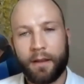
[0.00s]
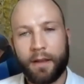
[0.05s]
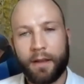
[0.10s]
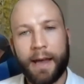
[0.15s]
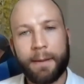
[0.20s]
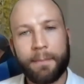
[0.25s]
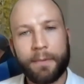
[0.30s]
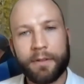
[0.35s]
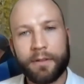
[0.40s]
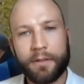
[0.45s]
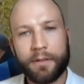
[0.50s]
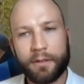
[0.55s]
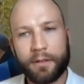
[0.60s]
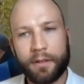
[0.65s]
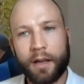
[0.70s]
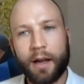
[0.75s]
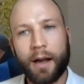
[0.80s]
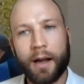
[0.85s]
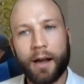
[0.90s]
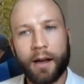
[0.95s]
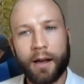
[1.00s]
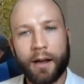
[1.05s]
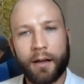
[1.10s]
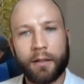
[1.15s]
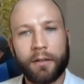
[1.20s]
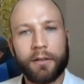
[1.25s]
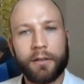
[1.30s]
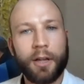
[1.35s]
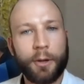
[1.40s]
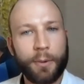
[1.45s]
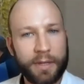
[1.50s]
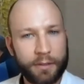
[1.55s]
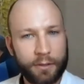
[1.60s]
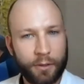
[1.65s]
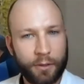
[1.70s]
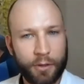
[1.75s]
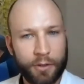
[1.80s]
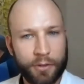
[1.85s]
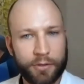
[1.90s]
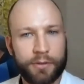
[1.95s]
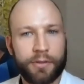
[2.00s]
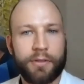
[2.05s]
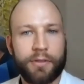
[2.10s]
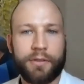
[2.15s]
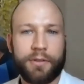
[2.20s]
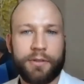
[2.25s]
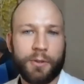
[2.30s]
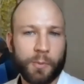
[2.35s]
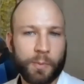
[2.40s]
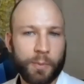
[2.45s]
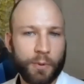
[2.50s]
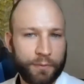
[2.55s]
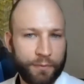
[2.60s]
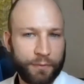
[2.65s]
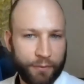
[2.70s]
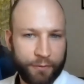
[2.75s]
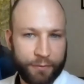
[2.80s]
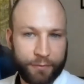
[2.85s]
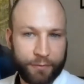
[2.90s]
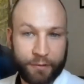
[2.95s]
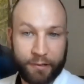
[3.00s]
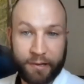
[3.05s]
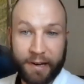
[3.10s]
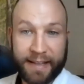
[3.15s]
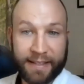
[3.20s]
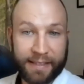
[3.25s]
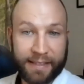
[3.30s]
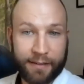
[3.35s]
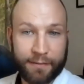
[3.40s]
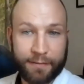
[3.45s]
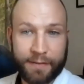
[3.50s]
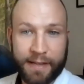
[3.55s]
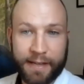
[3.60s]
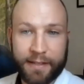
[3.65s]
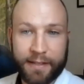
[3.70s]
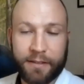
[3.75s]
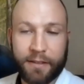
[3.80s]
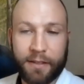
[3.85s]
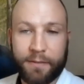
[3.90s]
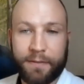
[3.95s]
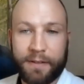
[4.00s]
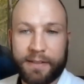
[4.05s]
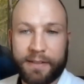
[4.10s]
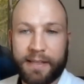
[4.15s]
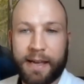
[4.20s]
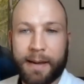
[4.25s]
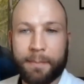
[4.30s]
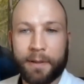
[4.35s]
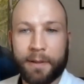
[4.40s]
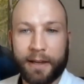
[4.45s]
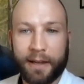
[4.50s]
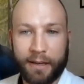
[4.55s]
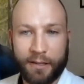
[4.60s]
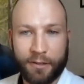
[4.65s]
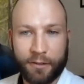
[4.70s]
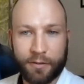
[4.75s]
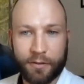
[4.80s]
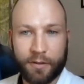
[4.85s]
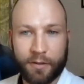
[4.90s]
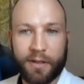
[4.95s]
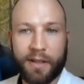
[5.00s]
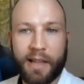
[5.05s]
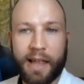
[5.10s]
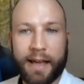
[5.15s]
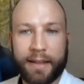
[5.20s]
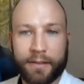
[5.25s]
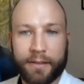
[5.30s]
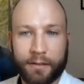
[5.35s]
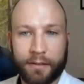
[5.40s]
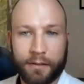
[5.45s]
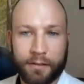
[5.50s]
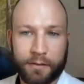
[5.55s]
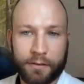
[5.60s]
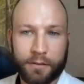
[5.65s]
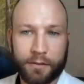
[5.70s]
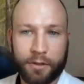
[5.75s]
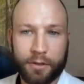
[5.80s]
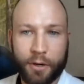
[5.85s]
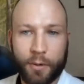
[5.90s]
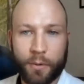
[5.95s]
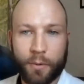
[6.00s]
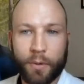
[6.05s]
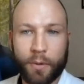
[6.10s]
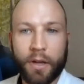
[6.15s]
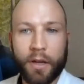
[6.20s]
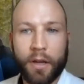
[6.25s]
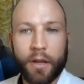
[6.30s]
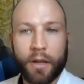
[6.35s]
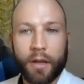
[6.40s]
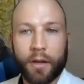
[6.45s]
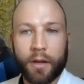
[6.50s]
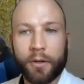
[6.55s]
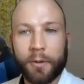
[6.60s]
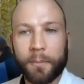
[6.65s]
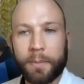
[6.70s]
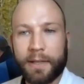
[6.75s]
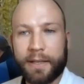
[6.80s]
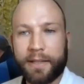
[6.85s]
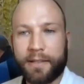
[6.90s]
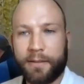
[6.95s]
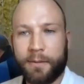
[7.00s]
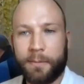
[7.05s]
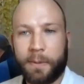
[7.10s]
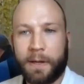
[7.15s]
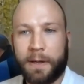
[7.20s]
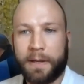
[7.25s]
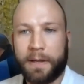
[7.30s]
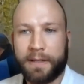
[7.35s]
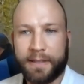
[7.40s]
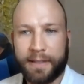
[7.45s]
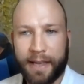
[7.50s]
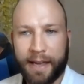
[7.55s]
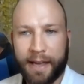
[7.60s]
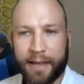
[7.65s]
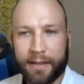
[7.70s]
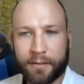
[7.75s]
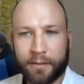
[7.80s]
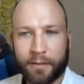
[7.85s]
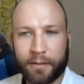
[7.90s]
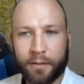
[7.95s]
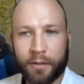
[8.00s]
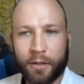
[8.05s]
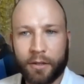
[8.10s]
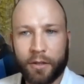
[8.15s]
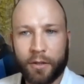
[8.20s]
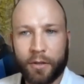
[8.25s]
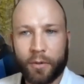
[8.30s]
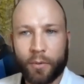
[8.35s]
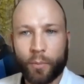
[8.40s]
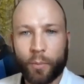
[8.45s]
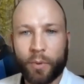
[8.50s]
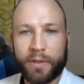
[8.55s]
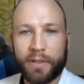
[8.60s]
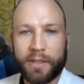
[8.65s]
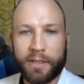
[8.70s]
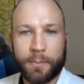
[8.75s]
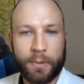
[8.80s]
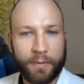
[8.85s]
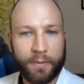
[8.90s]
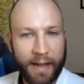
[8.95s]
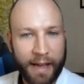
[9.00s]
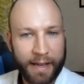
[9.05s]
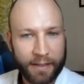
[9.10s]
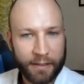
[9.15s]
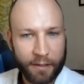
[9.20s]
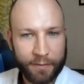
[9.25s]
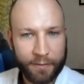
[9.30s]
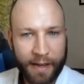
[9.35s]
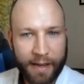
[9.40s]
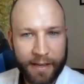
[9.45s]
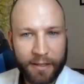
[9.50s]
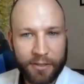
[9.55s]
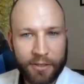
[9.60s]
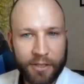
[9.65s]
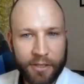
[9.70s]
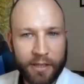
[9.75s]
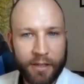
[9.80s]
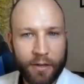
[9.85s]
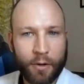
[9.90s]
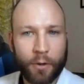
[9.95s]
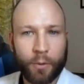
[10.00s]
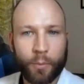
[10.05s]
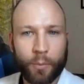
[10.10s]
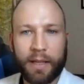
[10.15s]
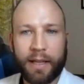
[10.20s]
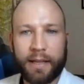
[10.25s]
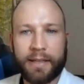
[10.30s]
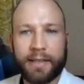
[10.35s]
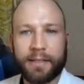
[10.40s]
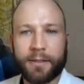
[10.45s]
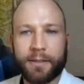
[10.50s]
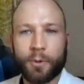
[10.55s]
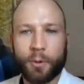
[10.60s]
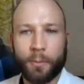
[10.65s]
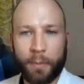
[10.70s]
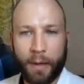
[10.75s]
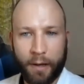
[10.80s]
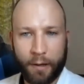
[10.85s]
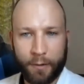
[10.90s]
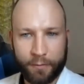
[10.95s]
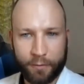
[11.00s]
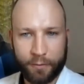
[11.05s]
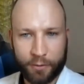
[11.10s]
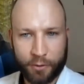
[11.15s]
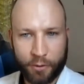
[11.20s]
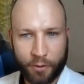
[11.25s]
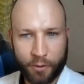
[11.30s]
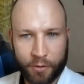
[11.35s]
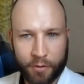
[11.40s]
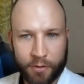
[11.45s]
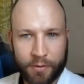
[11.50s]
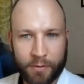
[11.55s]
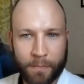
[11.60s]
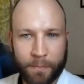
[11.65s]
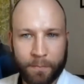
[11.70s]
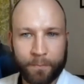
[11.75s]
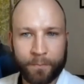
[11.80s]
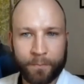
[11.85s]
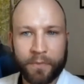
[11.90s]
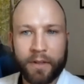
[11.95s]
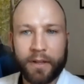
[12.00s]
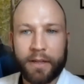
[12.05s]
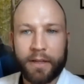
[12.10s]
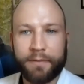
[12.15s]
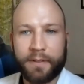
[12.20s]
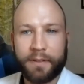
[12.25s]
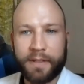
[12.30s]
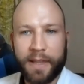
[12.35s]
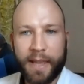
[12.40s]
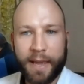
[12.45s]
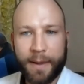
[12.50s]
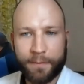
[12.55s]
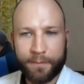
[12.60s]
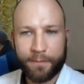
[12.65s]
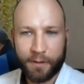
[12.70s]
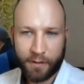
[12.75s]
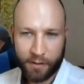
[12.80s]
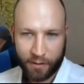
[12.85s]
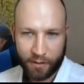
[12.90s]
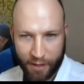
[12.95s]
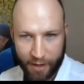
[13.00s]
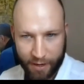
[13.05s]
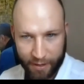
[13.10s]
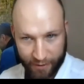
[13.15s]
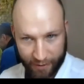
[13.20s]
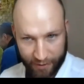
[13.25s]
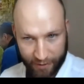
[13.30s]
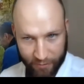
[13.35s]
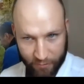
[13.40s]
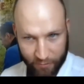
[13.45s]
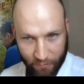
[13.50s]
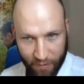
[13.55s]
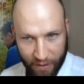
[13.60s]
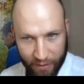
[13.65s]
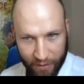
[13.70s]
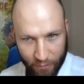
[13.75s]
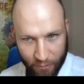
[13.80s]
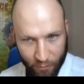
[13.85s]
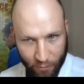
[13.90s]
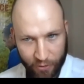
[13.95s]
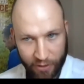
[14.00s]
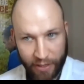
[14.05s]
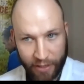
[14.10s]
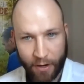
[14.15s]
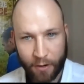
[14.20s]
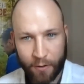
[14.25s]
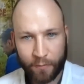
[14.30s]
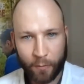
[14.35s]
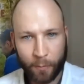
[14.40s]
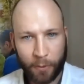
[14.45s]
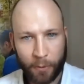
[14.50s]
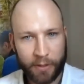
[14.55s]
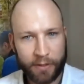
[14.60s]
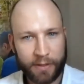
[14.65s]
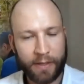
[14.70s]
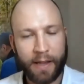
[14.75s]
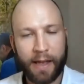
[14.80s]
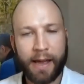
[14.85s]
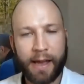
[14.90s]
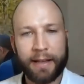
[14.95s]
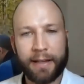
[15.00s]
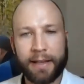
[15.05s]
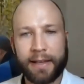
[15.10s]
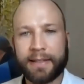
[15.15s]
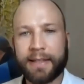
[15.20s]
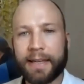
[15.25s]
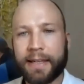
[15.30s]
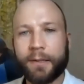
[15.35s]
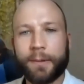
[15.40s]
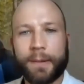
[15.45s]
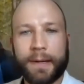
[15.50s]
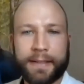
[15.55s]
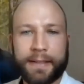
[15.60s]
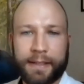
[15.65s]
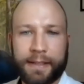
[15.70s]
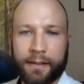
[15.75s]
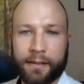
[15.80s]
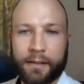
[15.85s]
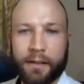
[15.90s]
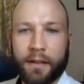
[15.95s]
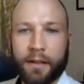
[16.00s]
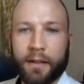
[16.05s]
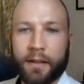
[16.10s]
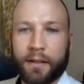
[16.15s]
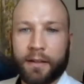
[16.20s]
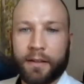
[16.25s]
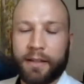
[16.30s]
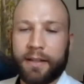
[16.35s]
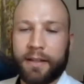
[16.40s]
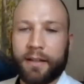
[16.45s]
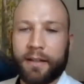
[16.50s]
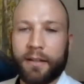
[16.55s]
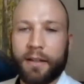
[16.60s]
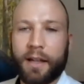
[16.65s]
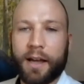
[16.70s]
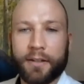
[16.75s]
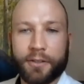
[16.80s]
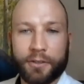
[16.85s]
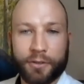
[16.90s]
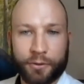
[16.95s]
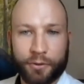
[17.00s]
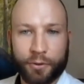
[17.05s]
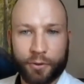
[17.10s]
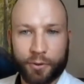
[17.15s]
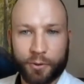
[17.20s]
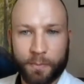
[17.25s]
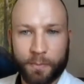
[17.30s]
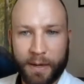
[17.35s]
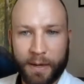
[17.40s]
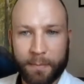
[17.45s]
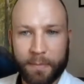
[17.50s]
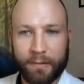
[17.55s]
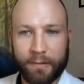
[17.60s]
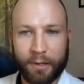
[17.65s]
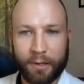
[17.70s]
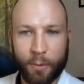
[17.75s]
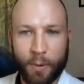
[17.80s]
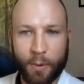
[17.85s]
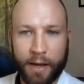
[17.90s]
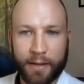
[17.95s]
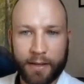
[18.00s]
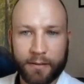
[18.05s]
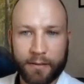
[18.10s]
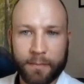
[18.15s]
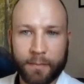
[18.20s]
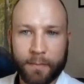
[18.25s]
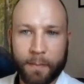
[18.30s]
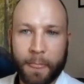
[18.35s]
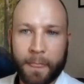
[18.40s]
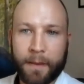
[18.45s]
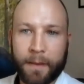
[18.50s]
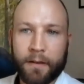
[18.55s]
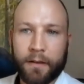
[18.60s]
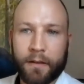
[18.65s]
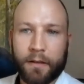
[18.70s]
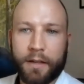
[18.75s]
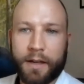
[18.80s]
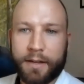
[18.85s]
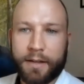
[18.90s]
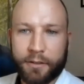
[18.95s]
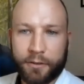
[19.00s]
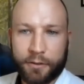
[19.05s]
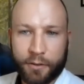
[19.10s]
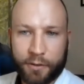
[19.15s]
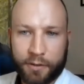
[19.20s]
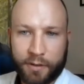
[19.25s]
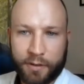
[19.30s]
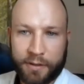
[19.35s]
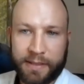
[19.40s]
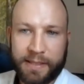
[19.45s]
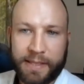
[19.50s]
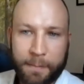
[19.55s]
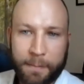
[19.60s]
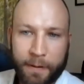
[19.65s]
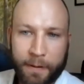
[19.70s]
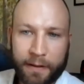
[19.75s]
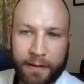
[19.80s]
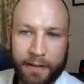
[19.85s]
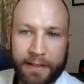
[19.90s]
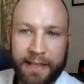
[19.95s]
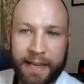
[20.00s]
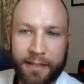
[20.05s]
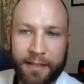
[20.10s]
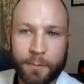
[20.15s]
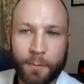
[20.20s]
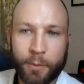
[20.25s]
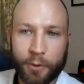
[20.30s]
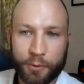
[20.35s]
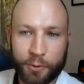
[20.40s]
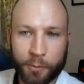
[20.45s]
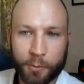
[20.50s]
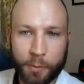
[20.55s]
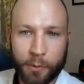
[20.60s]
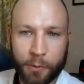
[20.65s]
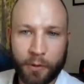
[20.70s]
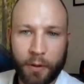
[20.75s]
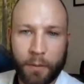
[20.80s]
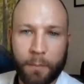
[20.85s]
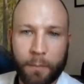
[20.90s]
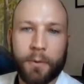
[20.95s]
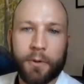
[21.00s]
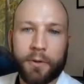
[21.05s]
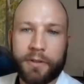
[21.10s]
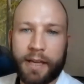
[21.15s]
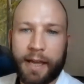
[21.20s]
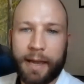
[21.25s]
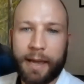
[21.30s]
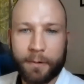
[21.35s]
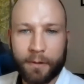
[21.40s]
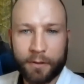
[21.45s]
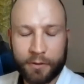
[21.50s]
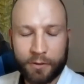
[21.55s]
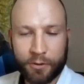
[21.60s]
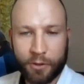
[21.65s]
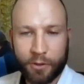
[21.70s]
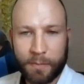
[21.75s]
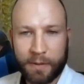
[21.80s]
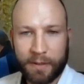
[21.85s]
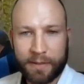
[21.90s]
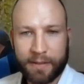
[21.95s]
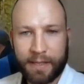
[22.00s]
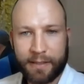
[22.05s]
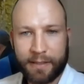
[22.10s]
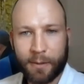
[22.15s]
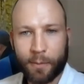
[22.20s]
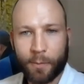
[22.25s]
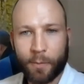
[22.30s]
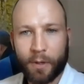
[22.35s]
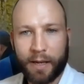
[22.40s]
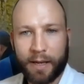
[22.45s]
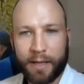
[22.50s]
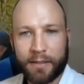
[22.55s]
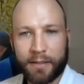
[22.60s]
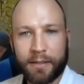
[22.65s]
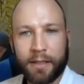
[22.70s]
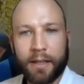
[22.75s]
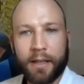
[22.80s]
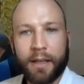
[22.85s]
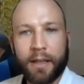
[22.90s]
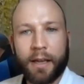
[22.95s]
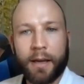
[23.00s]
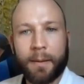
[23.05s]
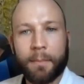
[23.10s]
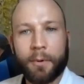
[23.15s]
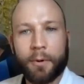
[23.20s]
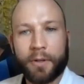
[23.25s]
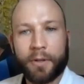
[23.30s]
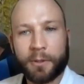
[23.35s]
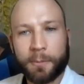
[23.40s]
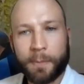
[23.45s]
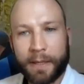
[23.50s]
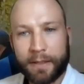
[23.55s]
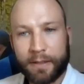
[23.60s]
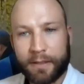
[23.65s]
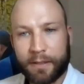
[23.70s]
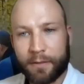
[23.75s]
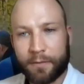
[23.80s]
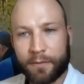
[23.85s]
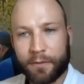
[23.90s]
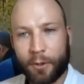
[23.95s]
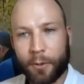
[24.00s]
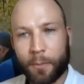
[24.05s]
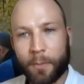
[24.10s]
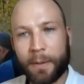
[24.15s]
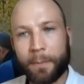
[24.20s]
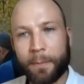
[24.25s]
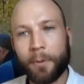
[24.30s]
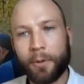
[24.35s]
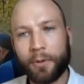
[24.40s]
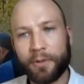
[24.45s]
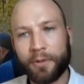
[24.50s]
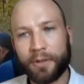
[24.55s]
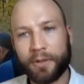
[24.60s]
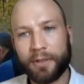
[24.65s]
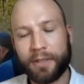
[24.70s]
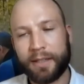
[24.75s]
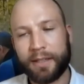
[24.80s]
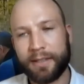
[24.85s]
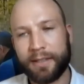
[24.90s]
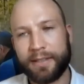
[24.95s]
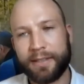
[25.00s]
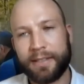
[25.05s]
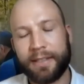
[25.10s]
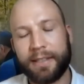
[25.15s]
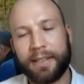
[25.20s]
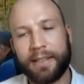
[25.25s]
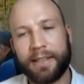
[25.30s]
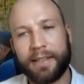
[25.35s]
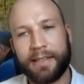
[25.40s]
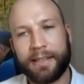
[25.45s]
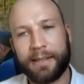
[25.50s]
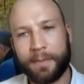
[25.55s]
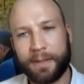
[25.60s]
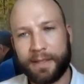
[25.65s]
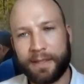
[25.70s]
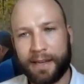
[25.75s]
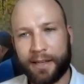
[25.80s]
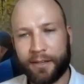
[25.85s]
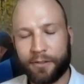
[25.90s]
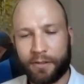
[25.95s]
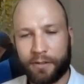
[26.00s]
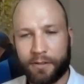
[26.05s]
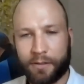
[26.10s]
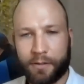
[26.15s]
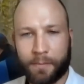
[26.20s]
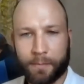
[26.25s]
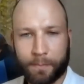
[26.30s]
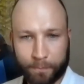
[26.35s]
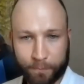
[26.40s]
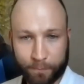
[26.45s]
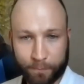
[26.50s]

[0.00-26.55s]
Hammers are lowest cost and suitable for a variety of near-surface applications on land. So a good place to be in is to ask, will this provide enough energy, or will I need a more powerful source? If the depth to the target is great or the overburden highly attenuating, then a larger source may be required. Larger sources are typically less portable, more time-consuming setup-wise, and more expensive, so it'll be important to consider these limitations.